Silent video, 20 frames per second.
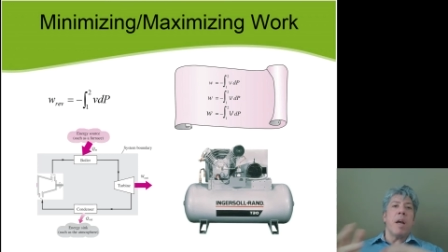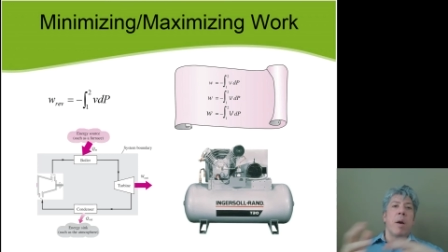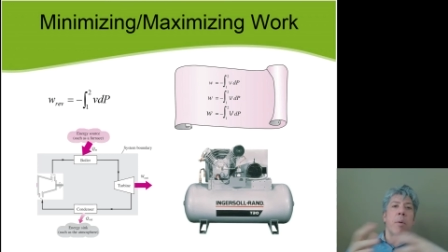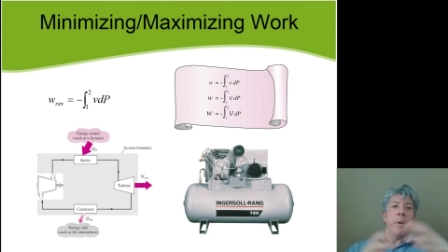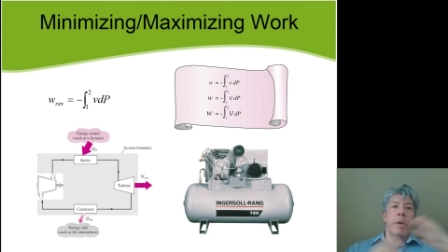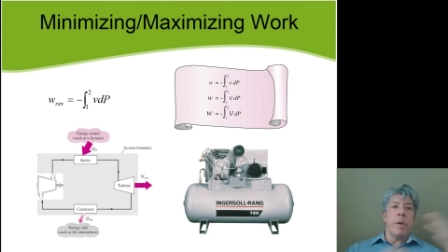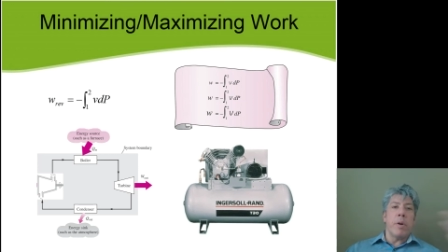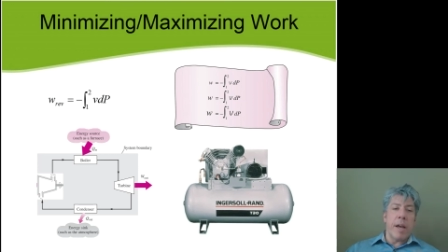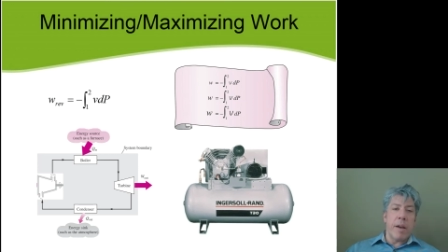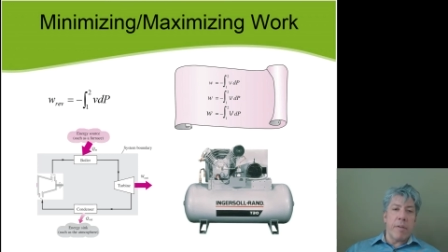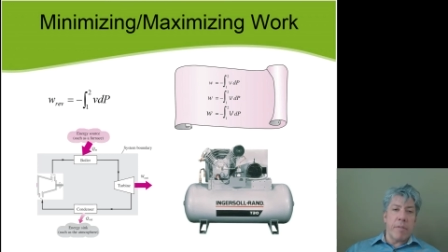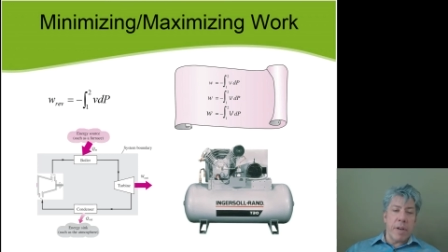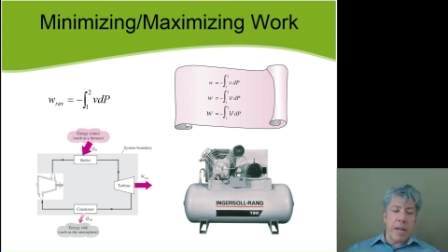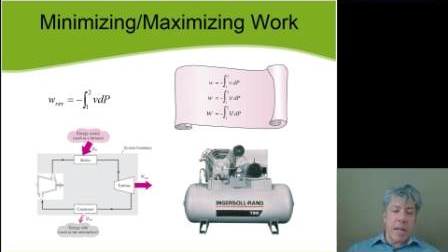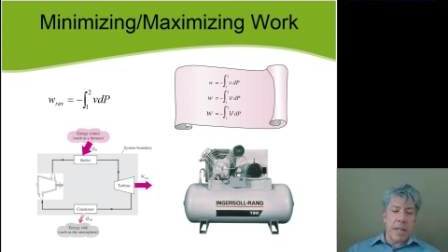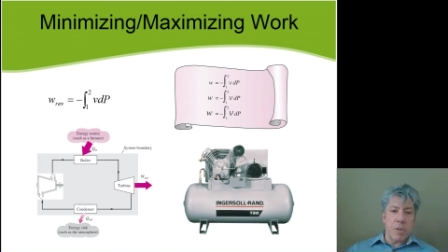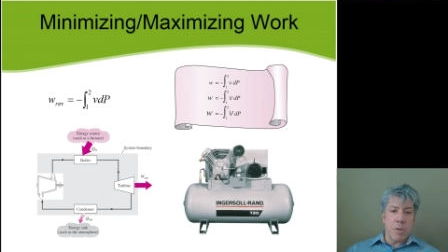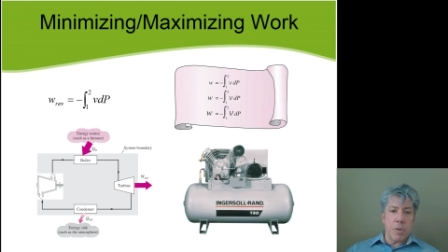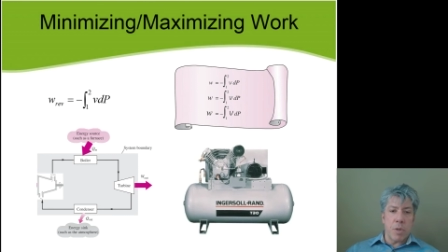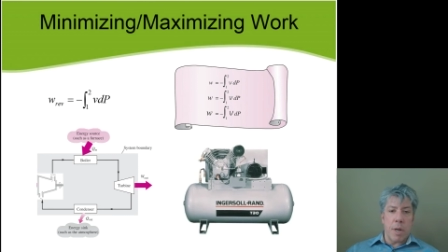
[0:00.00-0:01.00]
now we don't have an
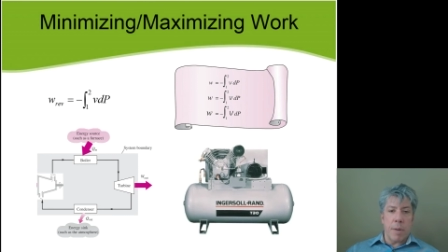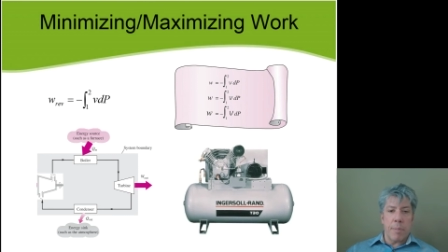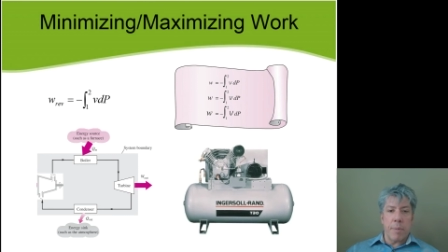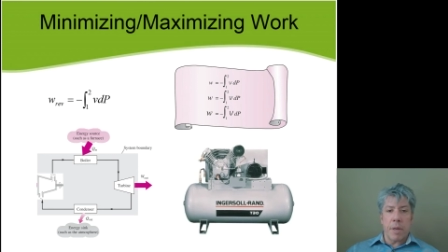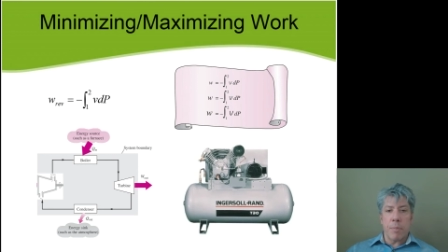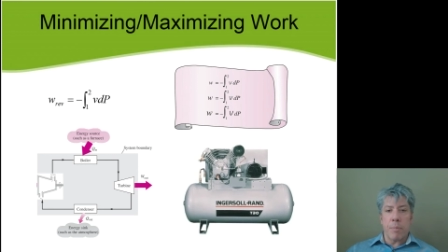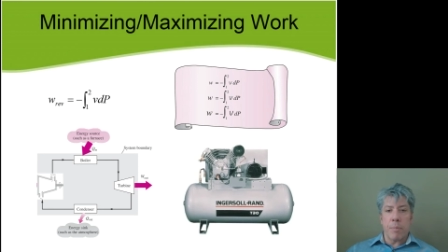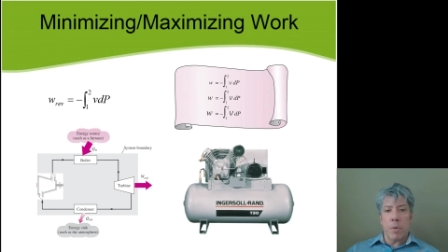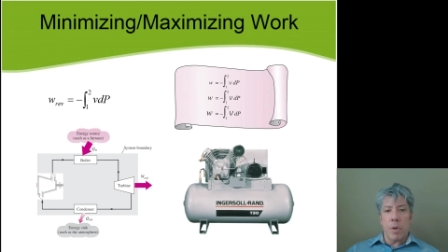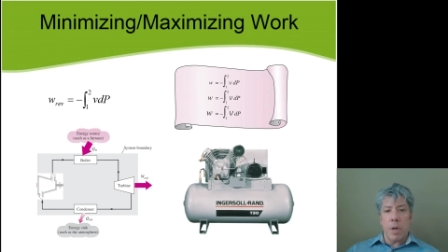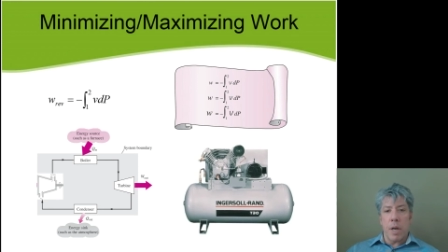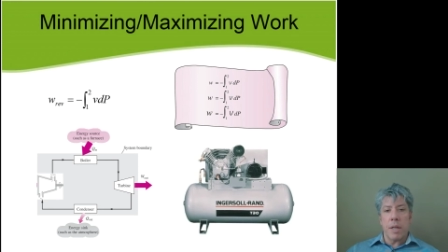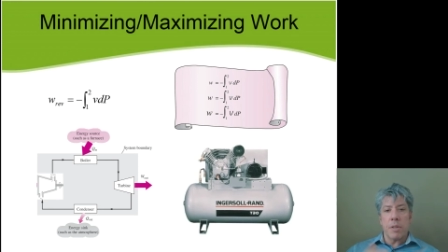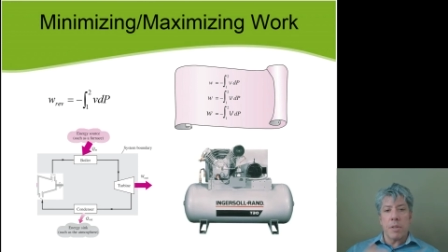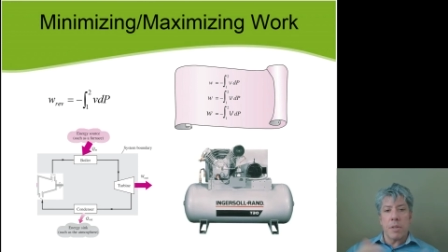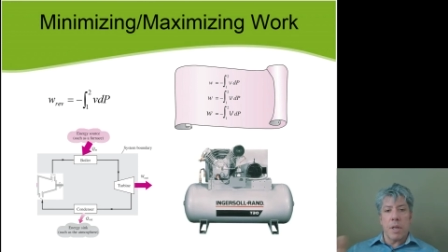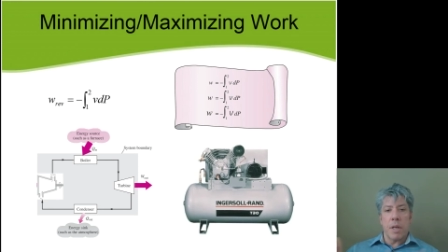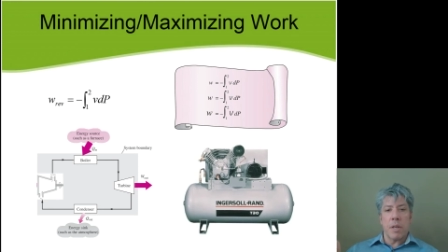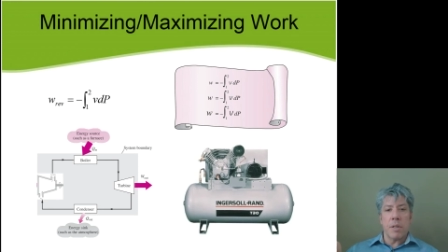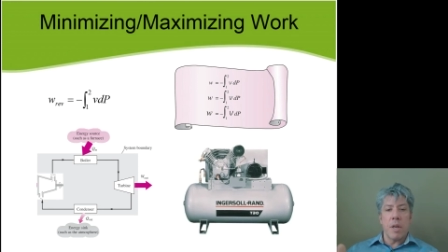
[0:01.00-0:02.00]
isentropic
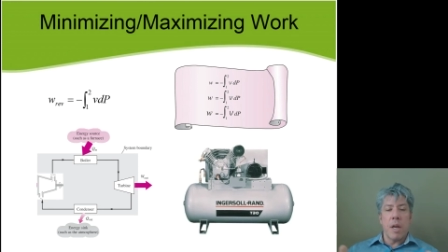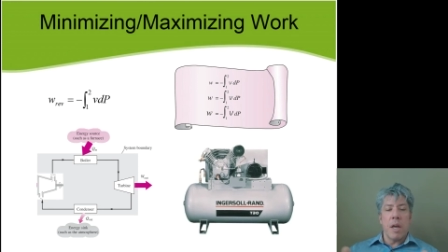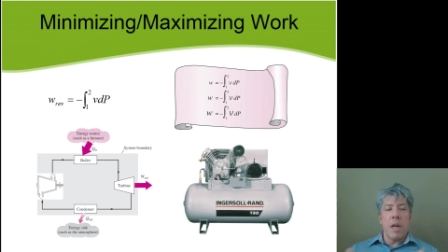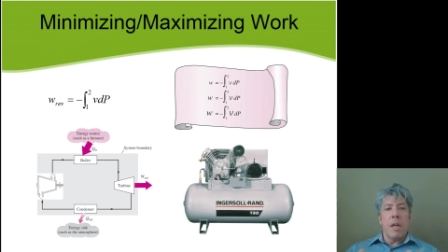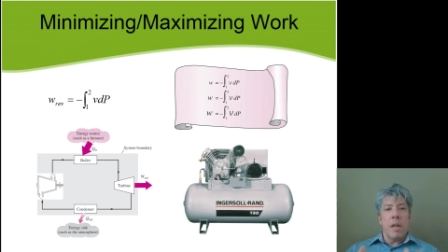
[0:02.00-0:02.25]
process